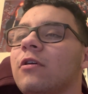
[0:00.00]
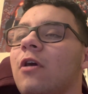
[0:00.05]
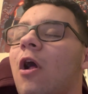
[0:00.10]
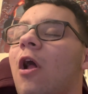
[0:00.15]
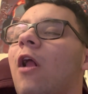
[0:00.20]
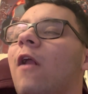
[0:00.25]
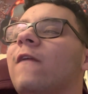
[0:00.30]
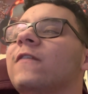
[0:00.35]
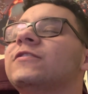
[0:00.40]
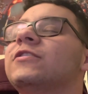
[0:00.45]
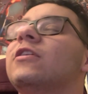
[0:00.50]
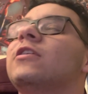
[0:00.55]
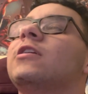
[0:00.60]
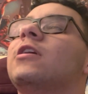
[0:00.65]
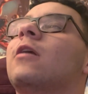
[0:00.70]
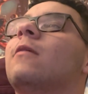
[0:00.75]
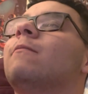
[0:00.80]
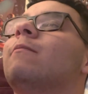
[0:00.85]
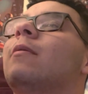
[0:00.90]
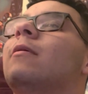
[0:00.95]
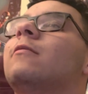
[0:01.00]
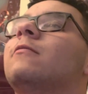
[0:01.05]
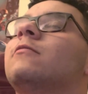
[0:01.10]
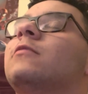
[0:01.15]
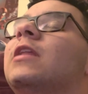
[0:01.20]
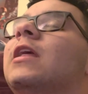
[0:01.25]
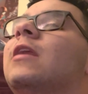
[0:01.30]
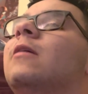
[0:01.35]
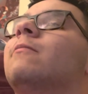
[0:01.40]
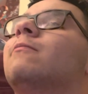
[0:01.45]
all of a sudden come
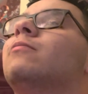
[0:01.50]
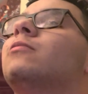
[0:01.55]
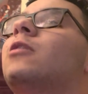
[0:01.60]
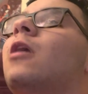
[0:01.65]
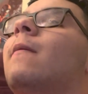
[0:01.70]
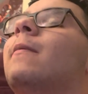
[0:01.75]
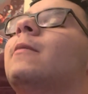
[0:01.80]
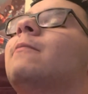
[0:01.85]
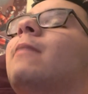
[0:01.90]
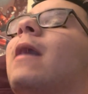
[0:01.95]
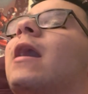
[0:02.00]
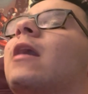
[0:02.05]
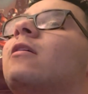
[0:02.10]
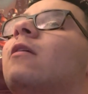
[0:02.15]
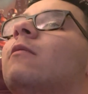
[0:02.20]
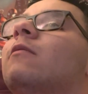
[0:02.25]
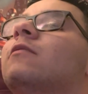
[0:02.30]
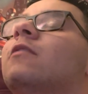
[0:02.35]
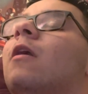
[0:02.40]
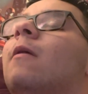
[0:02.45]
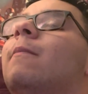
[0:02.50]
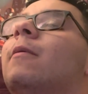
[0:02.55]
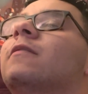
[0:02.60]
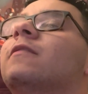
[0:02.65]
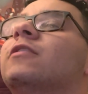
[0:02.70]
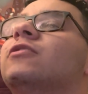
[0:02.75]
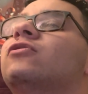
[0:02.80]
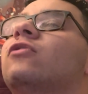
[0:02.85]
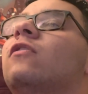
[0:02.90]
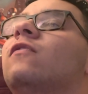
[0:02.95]
lead him coming back up on
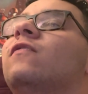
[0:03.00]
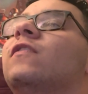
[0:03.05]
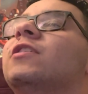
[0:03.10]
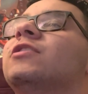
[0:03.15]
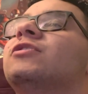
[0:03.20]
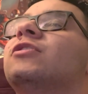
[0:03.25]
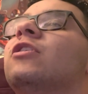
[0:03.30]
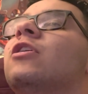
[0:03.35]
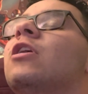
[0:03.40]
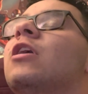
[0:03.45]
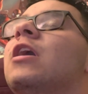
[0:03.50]
the surface